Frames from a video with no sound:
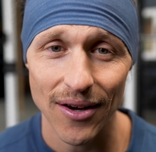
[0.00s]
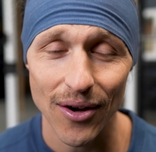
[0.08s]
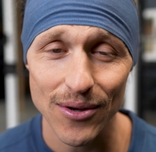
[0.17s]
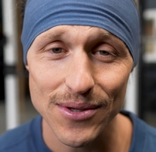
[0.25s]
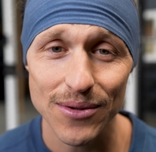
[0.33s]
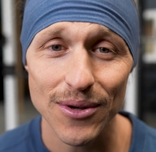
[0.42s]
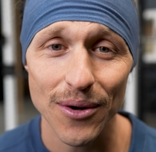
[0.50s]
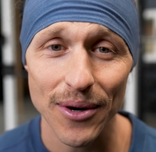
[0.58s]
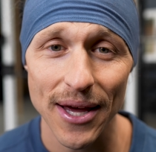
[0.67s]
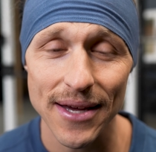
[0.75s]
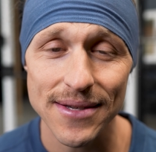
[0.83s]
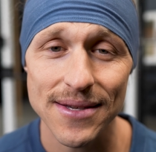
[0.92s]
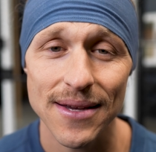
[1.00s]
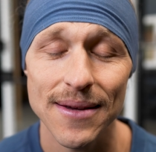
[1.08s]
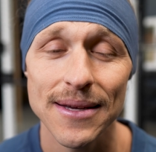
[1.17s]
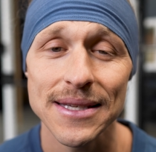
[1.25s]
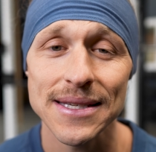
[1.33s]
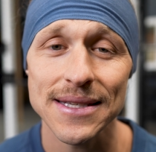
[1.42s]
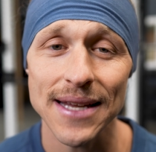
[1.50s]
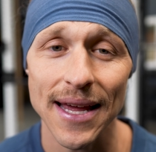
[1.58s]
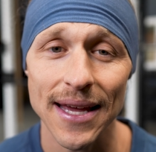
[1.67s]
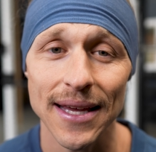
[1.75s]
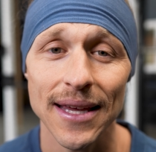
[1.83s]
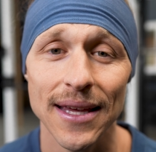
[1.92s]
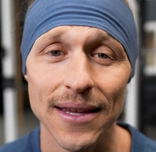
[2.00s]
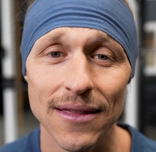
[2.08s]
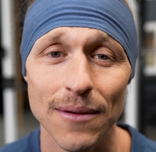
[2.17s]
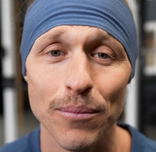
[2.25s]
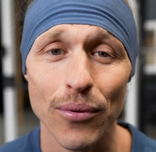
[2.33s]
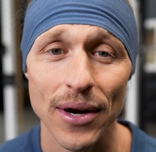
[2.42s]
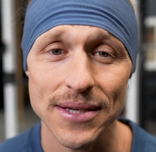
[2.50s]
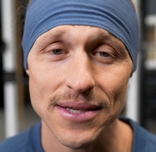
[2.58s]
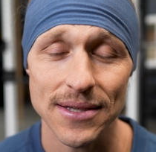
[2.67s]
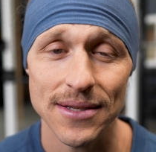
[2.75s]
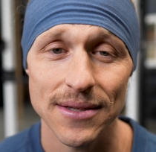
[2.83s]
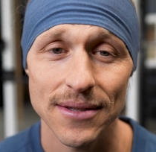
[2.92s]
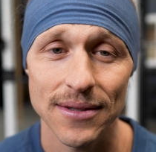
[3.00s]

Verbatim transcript: also known as staying in the present.